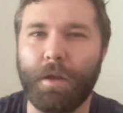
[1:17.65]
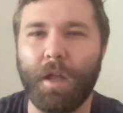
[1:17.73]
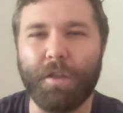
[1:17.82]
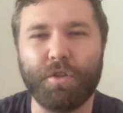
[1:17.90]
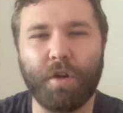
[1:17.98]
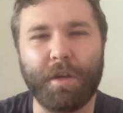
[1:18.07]

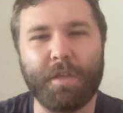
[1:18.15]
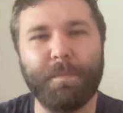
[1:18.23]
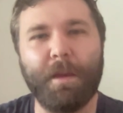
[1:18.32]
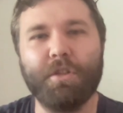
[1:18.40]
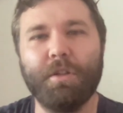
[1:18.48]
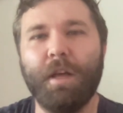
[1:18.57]
and Chinese
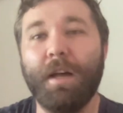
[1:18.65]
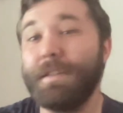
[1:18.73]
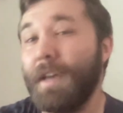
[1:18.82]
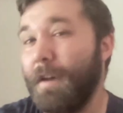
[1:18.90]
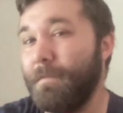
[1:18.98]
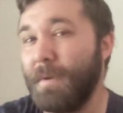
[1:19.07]
martial arts
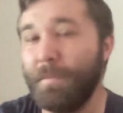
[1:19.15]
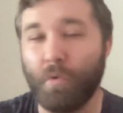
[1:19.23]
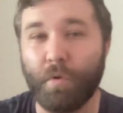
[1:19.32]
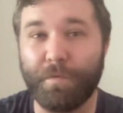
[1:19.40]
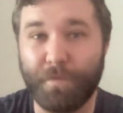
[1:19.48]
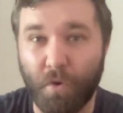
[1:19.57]
have been
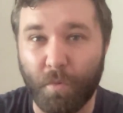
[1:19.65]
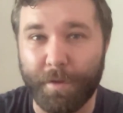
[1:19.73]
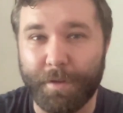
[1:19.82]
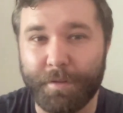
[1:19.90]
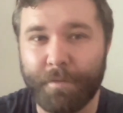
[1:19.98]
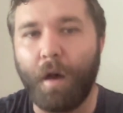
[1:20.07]
brought
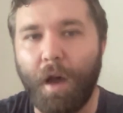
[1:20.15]
forward,